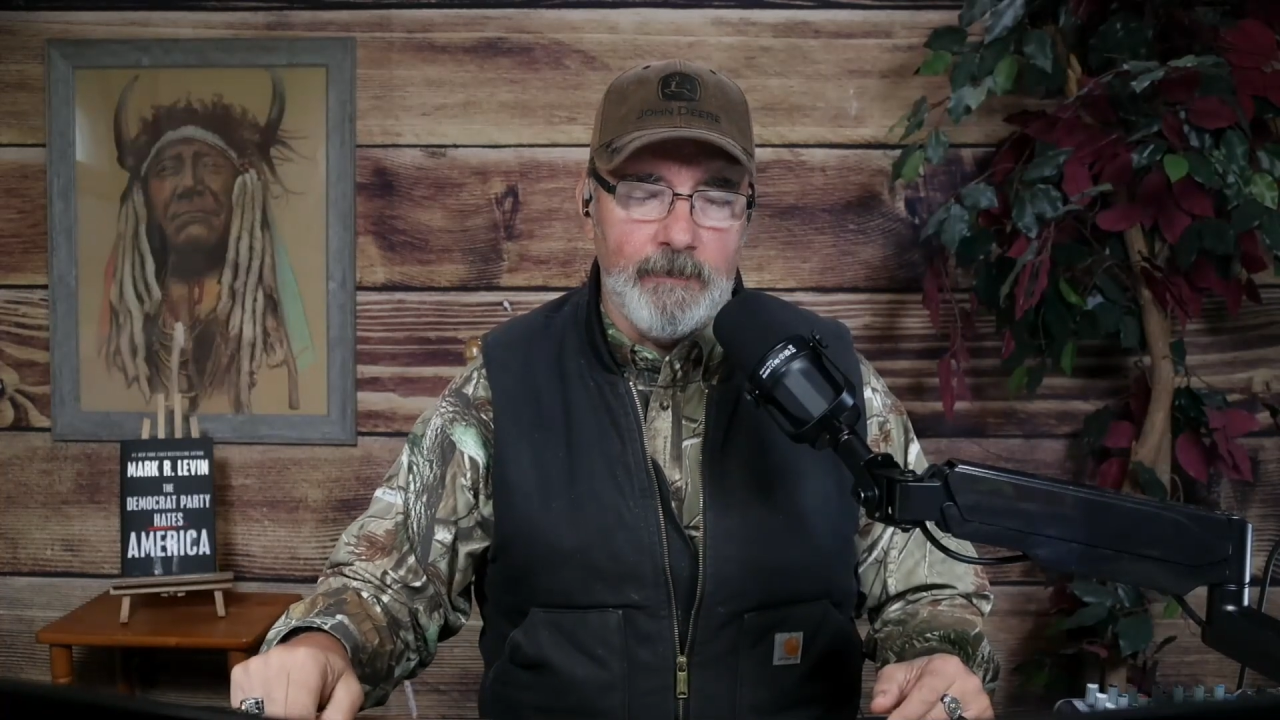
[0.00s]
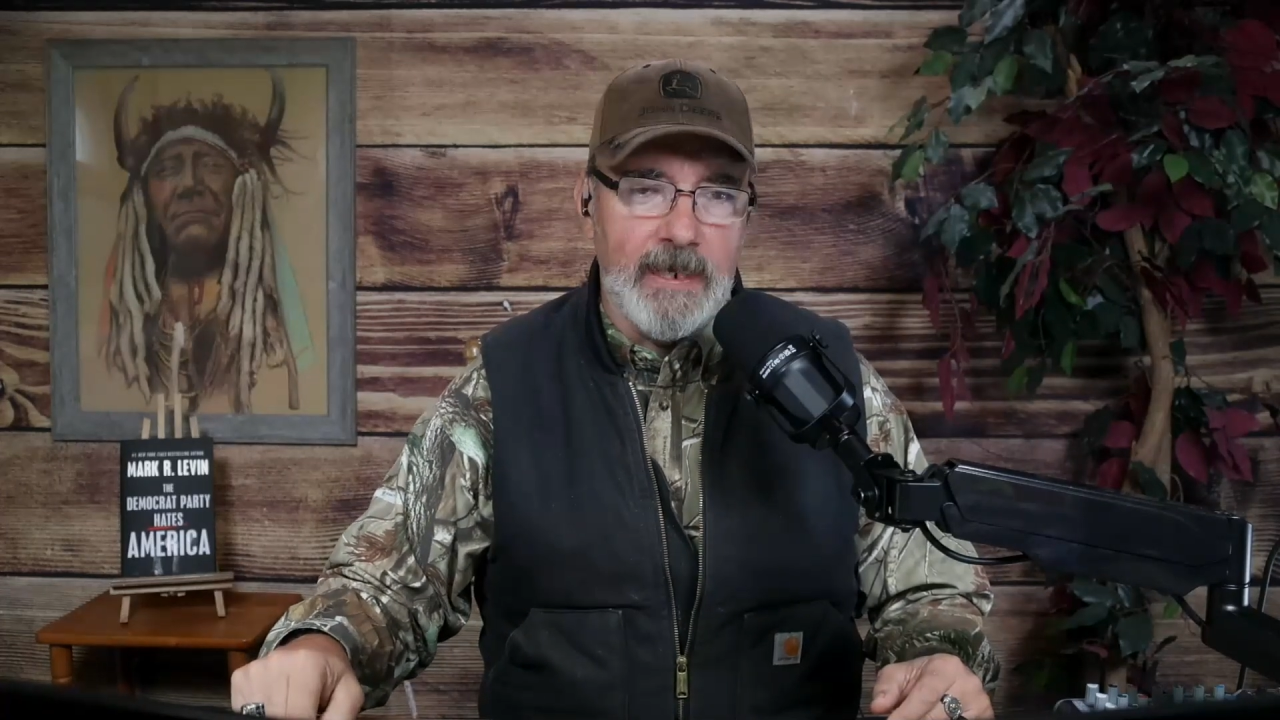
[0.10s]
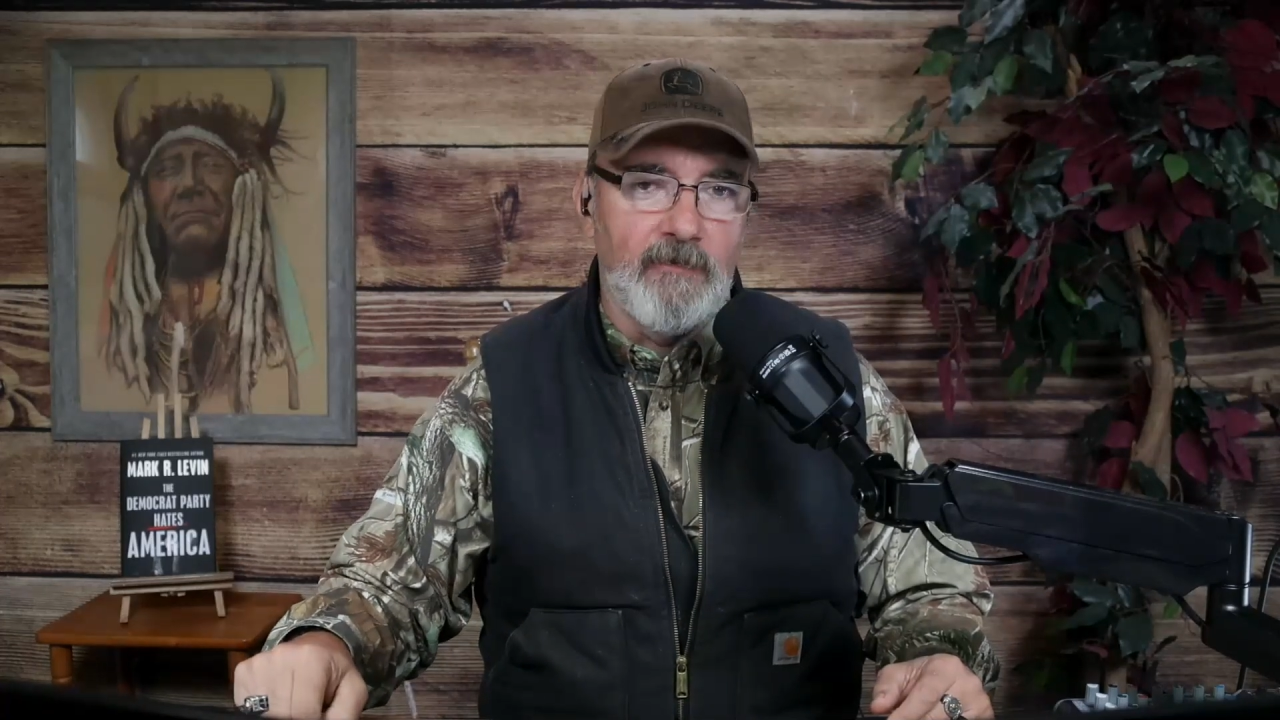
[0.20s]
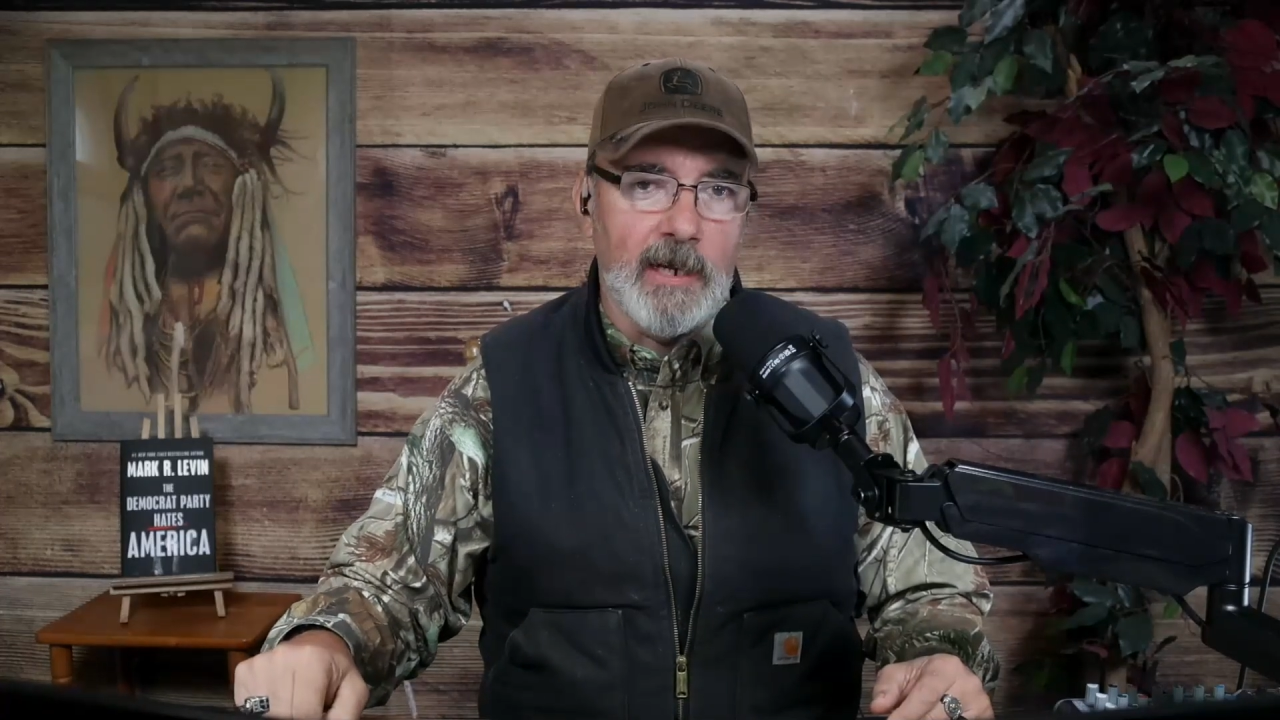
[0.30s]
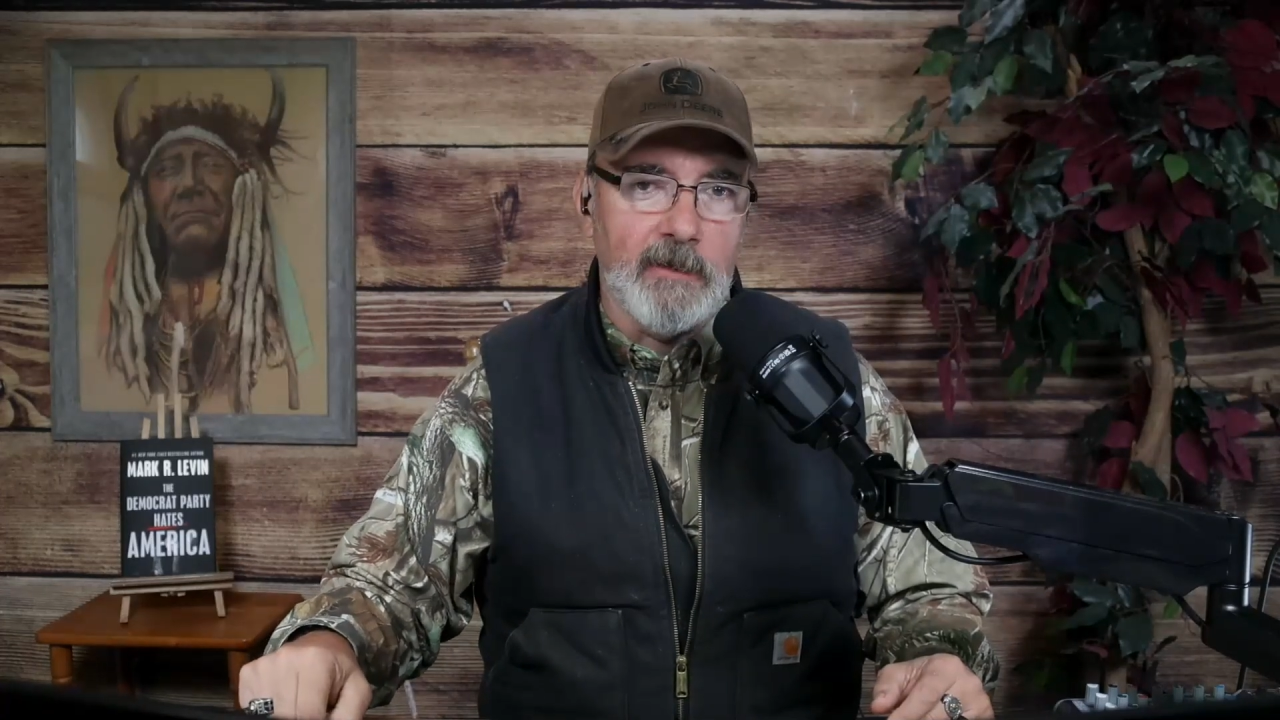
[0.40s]

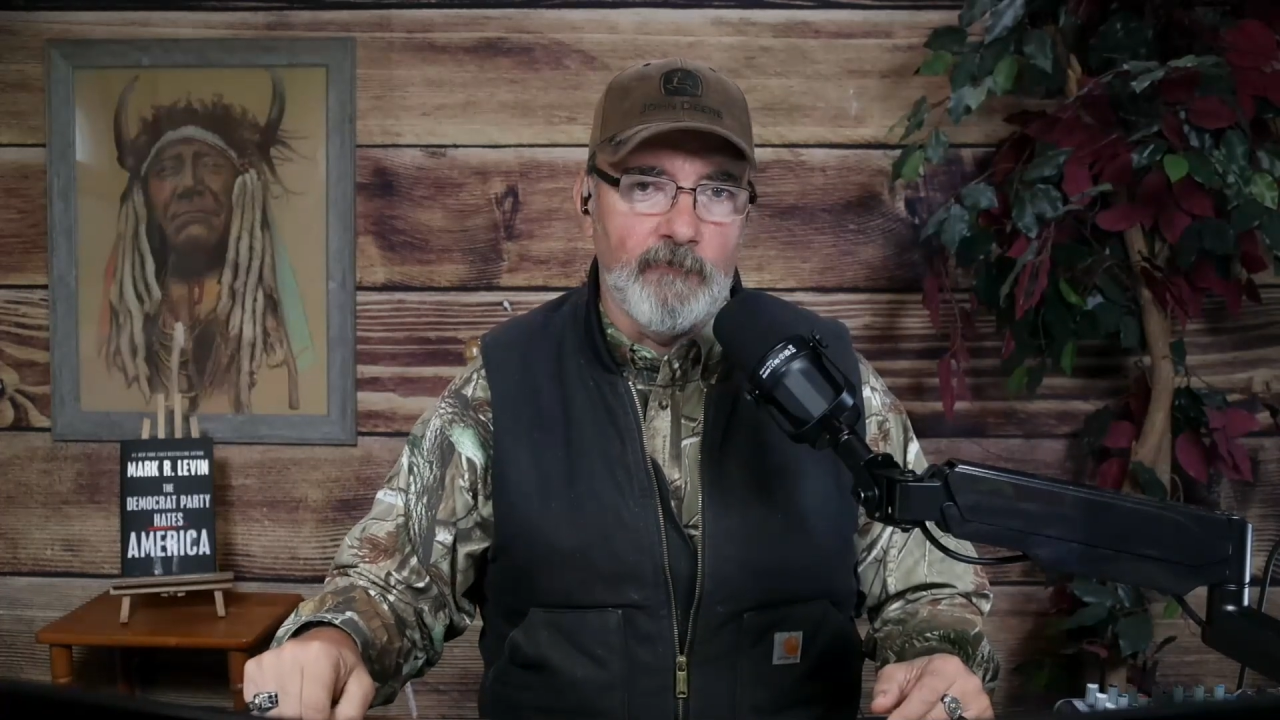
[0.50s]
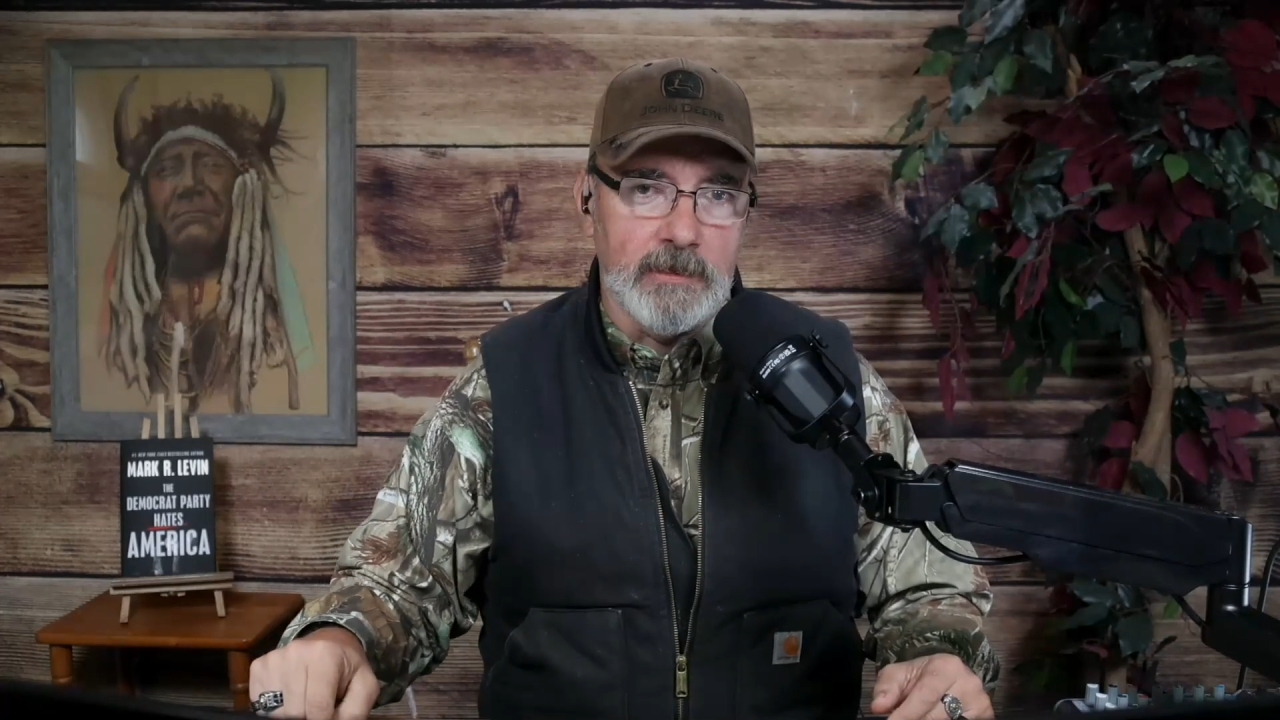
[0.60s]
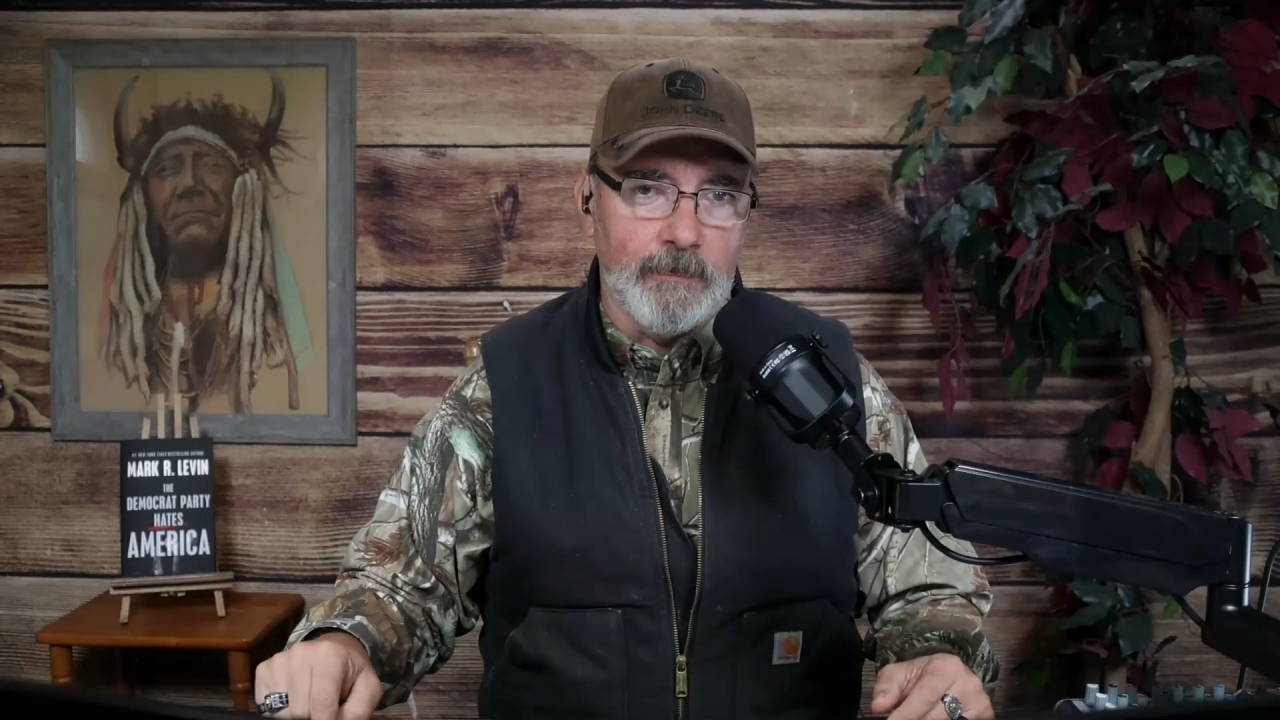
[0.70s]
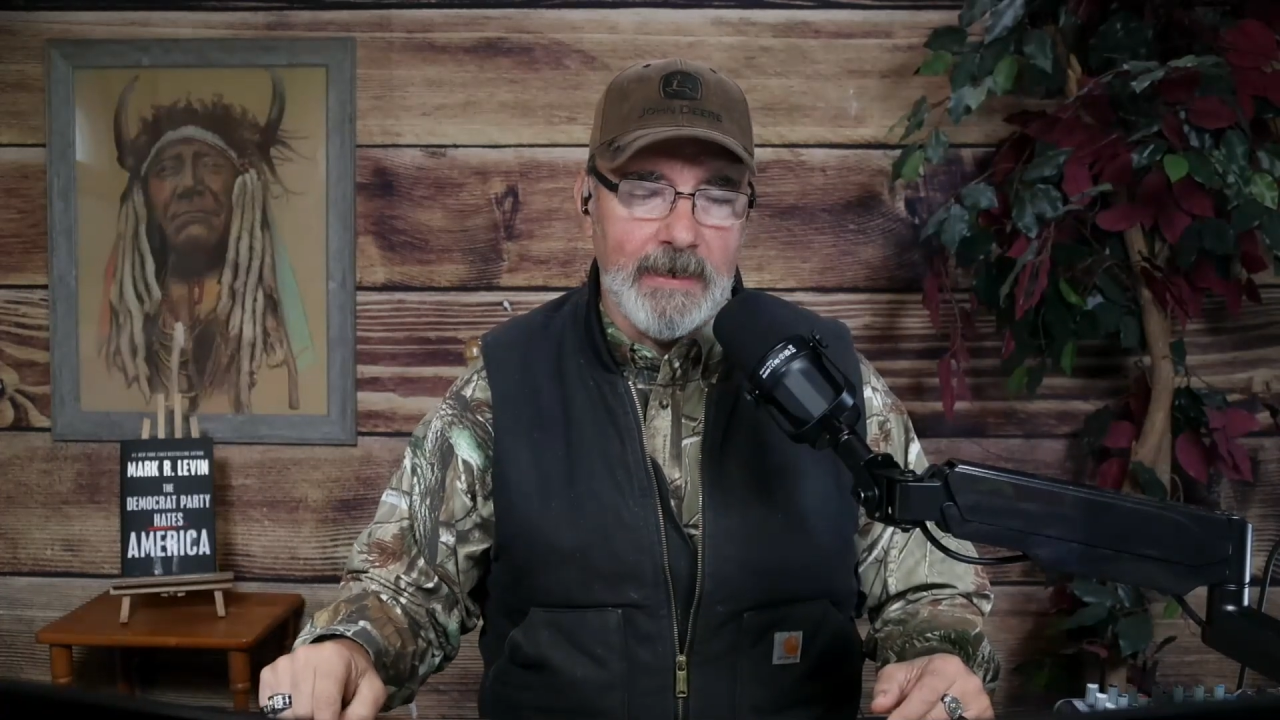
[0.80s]
bedrock of what the